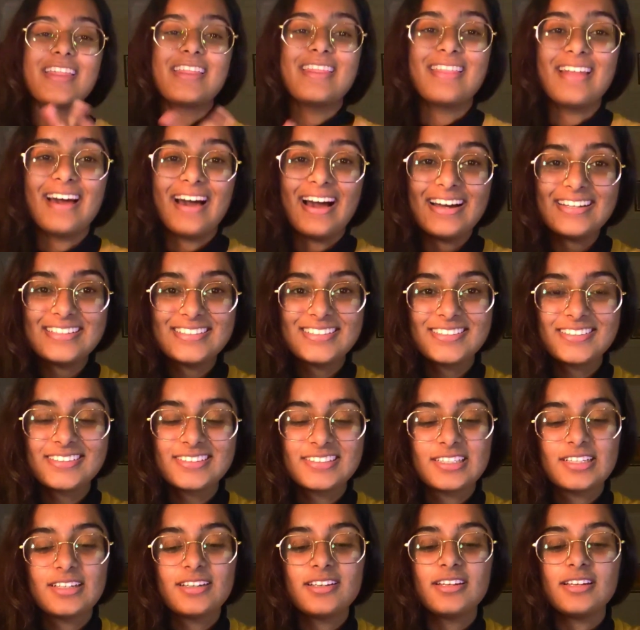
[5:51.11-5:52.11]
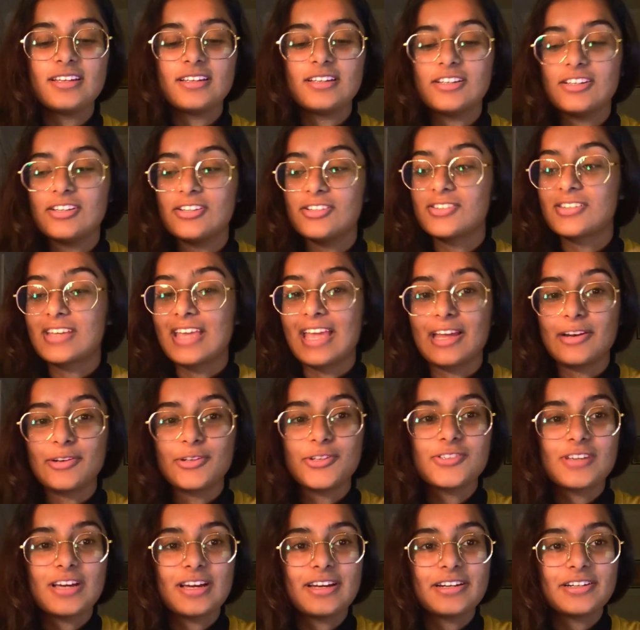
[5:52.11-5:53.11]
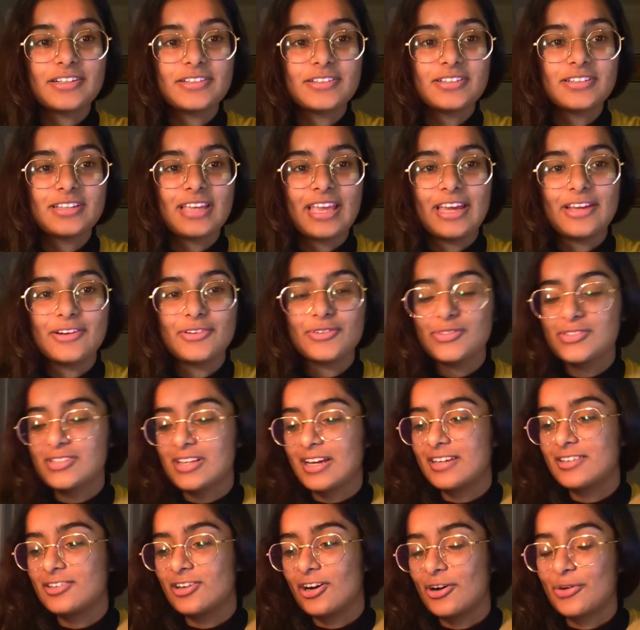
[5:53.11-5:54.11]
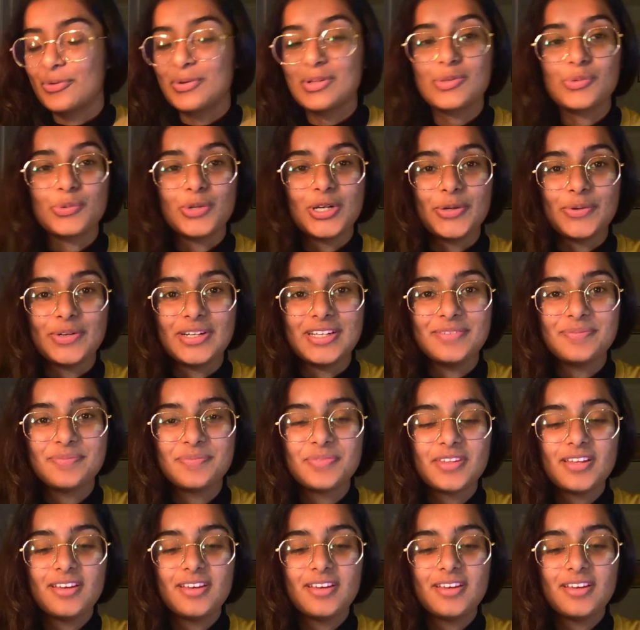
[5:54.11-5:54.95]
That is Candleside Talk with Riri.